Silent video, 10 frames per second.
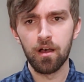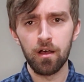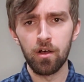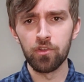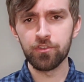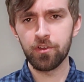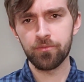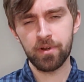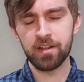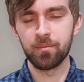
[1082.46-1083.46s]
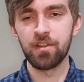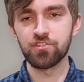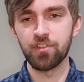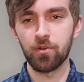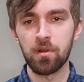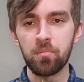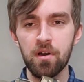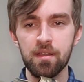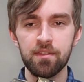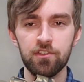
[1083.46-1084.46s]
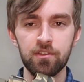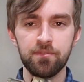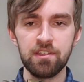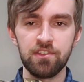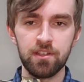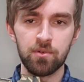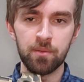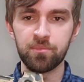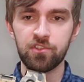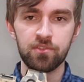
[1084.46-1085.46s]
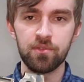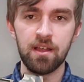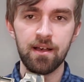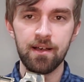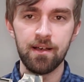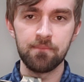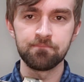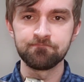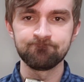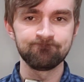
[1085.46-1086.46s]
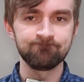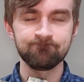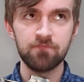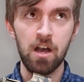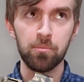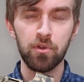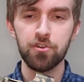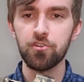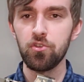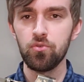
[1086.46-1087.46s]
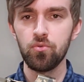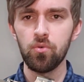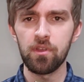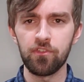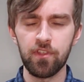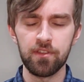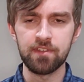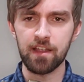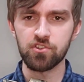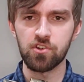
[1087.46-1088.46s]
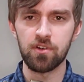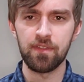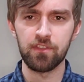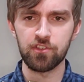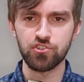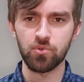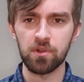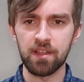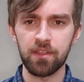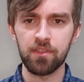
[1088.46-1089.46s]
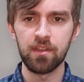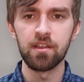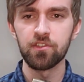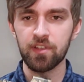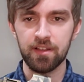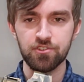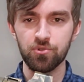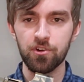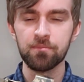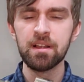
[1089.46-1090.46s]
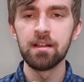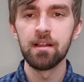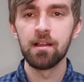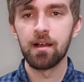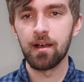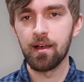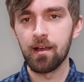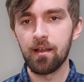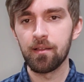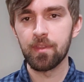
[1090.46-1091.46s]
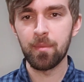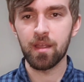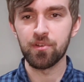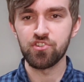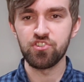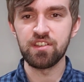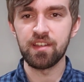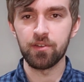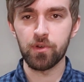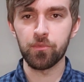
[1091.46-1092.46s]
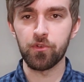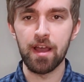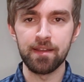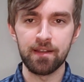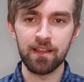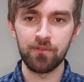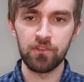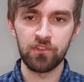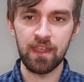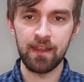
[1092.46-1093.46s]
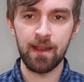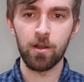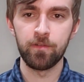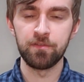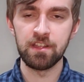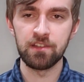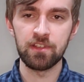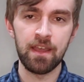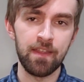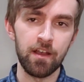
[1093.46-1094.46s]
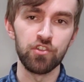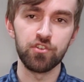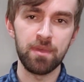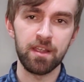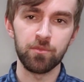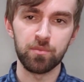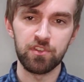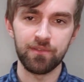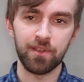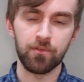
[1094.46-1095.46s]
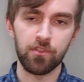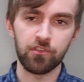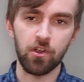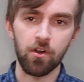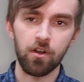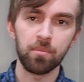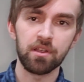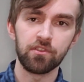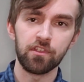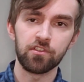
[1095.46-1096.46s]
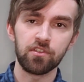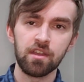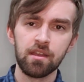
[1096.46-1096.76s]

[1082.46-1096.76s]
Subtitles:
also forgot to mention the grip on it. This is a VZ Grips. Operator 2 is the texture, and this is short length, slightly shorter. They make a bunch of G10 grips for 1911s and Air 15s, and they also make them specific for the Scar, because this